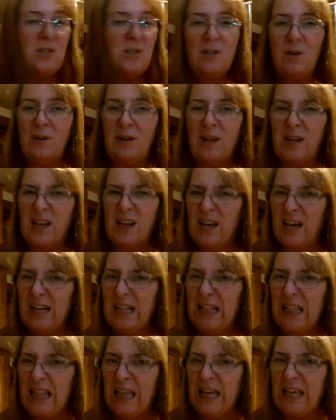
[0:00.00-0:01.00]
do, and I kind
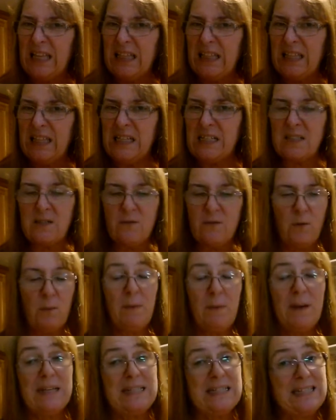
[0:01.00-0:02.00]
of like this for
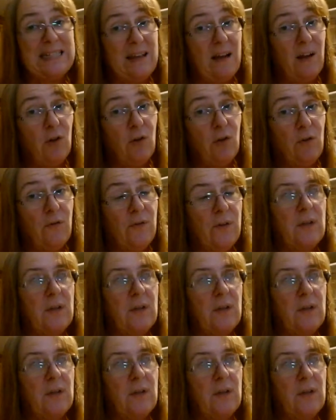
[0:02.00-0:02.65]
myself.